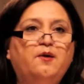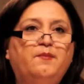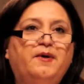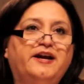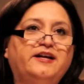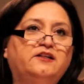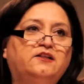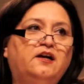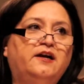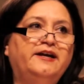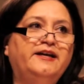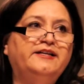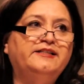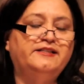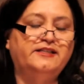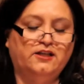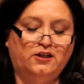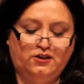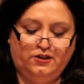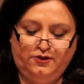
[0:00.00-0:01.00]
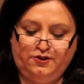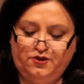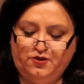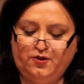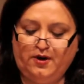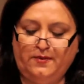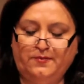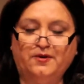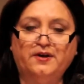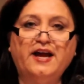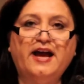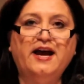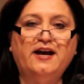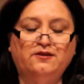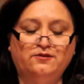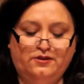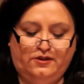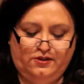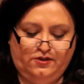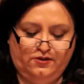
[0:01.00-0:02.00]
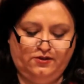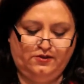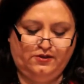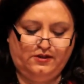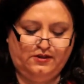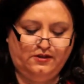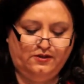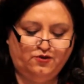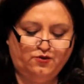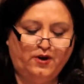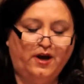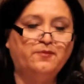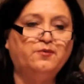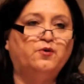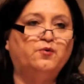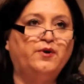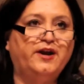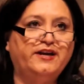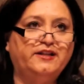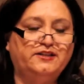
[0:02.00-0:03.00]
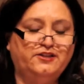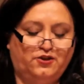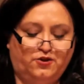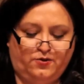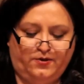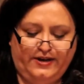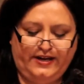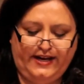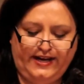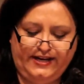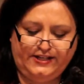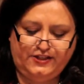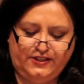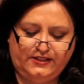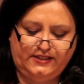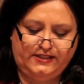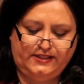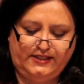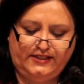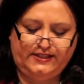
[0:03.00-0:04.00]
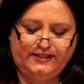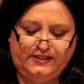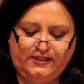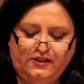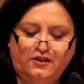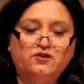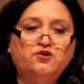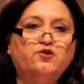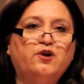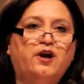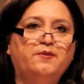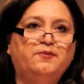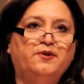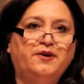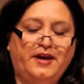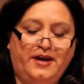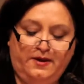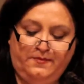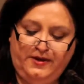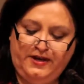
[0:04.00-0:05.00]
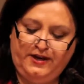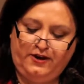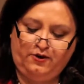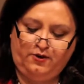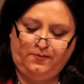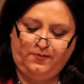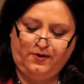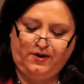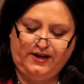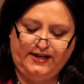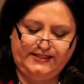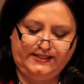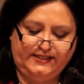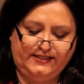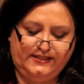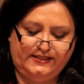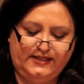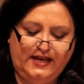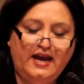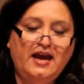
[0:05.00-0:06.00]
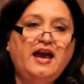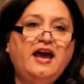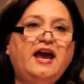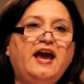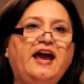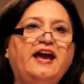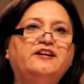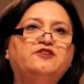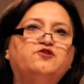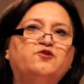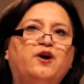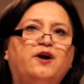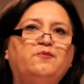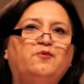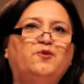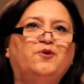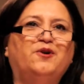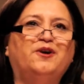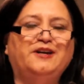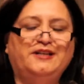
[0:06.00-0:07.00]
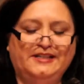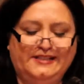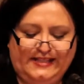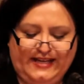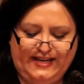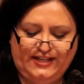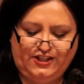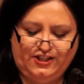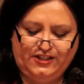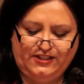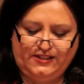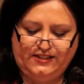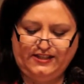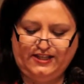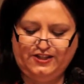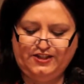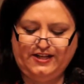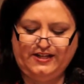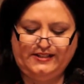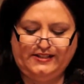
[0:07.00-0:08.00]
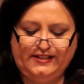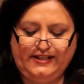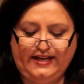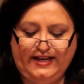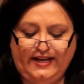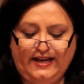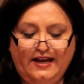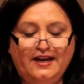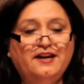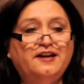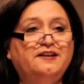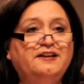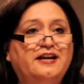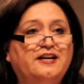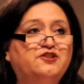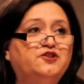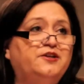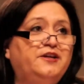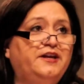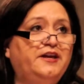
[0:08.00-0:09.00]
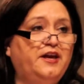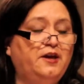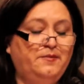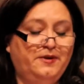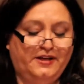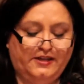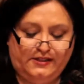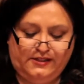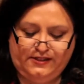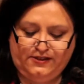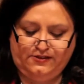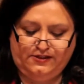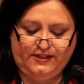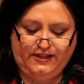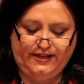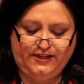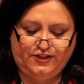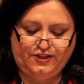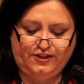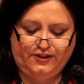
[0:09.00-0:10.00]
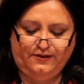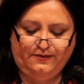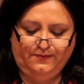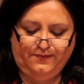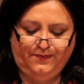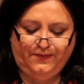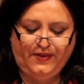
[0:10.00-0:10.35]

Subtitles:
My clients include tribal councils, tribal regulatory agencies, tribal gaming enterprises, and tribal organizations such as the National Gaming Association.